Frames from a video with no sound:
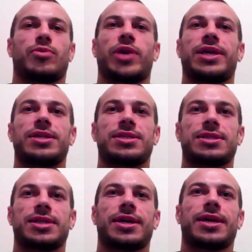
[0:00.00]

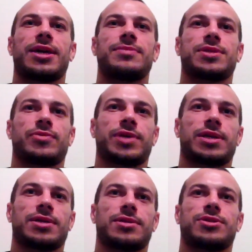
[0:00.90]
weaknesses in our games that we
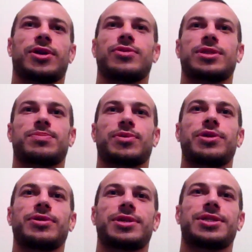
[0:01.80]
can try to
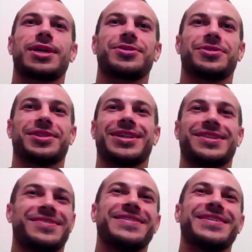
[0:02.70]
exploit on each other, and
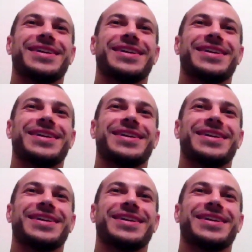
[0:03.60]
then